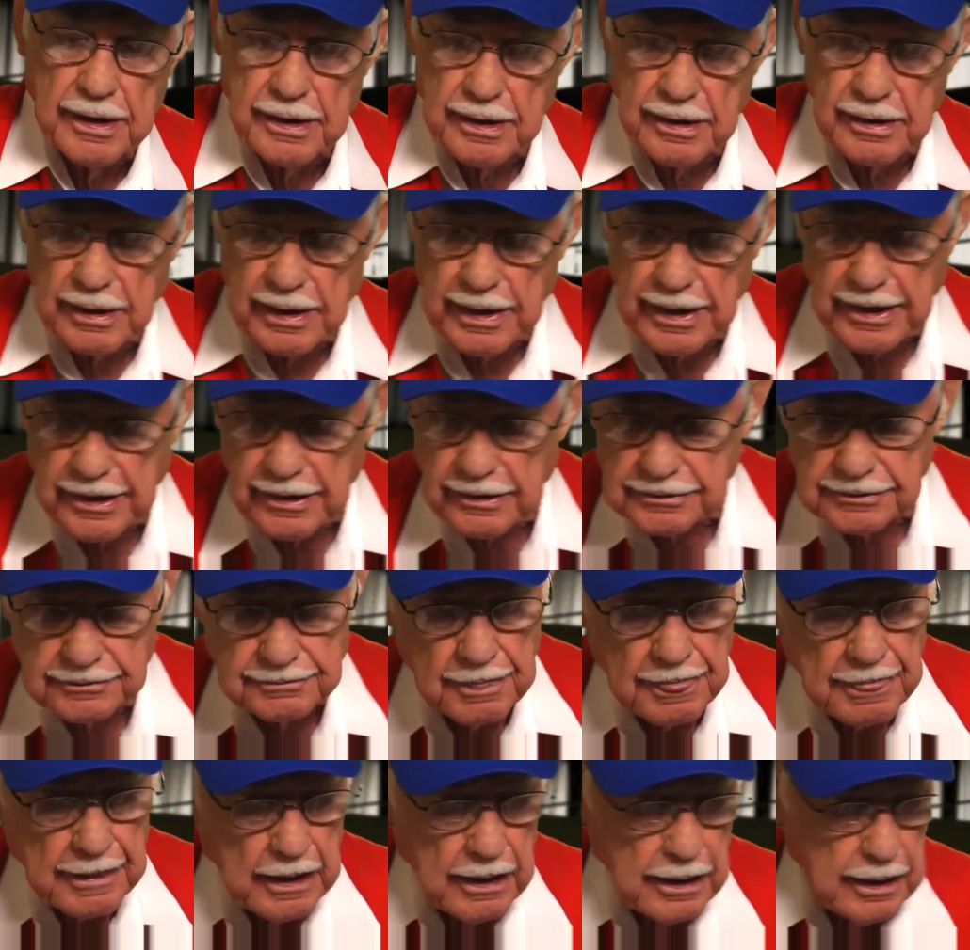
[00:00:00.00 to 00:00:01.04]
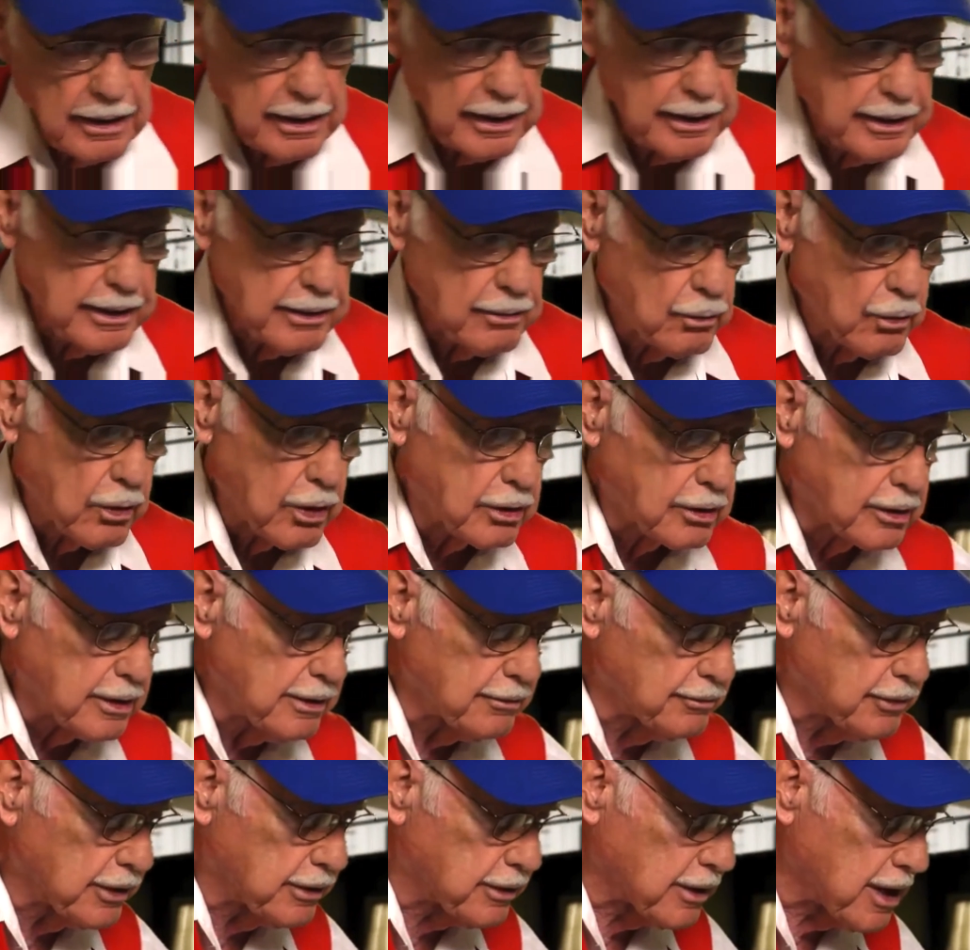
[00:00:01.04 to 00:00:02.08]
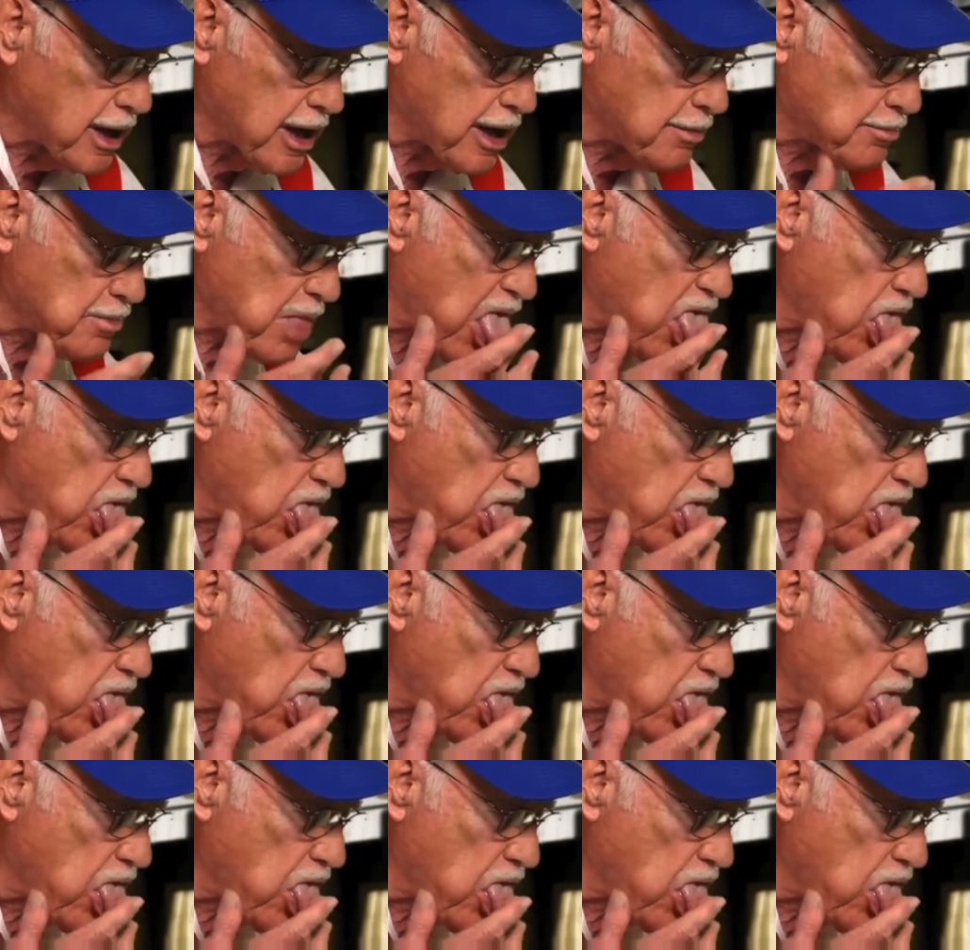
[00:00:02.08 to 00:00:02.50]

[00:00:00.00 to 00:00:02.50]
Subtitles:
it land. And it worked every time.